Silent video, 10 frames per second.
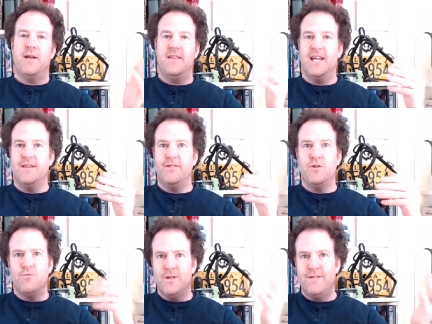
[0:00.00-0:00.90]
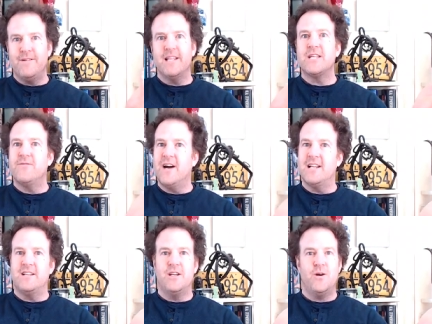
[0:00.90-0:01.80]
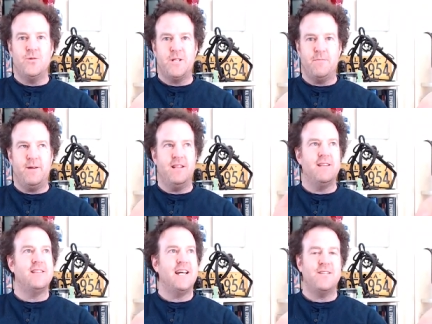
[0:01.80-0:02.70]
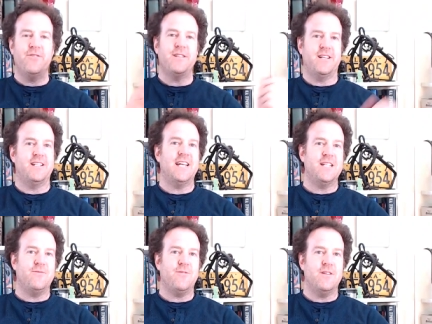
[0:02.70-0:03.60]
the end of it you really feel like you've gotten to know somebody, then that's very successful.